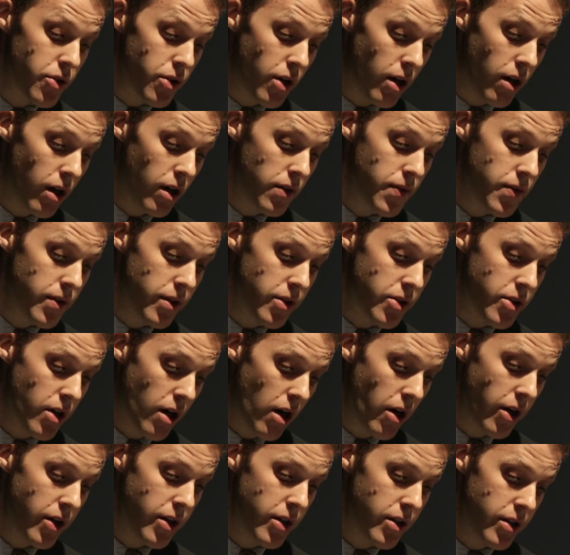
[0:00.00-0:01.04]
to offer a
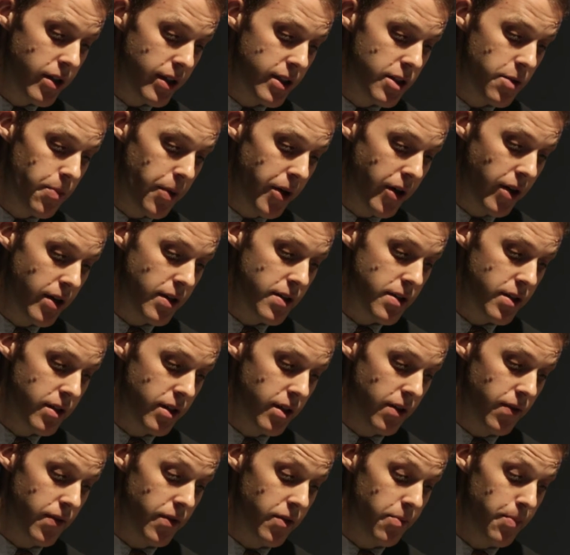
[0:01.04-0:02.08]
targeted experience to
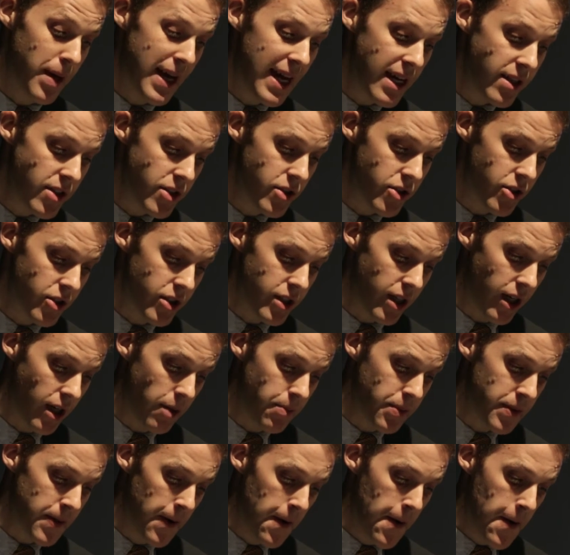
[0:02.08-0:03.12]
different passenger
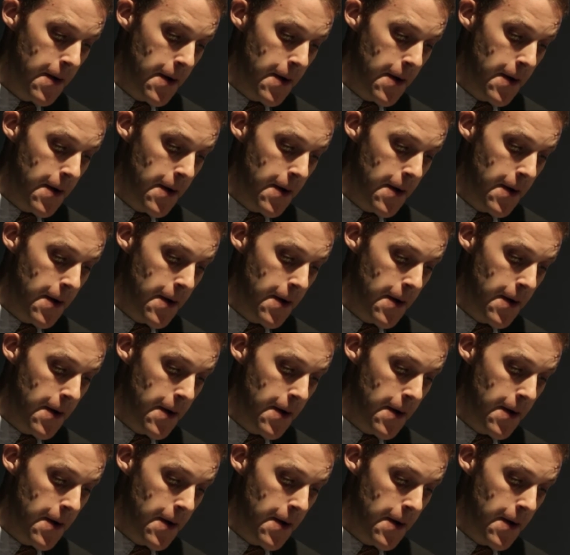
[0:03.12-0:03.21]
types.